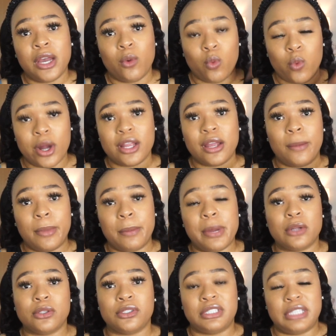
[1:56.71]
what I'm
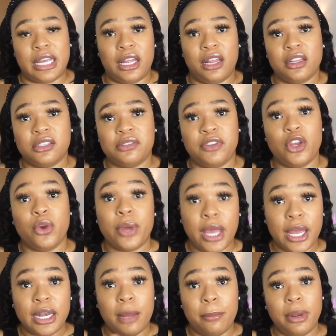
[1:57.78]
about to say in this video
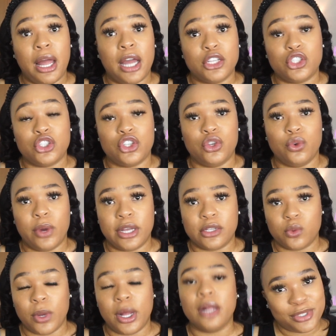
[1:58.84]
can apply to you as
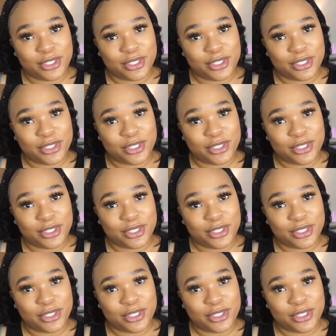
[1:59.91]
well.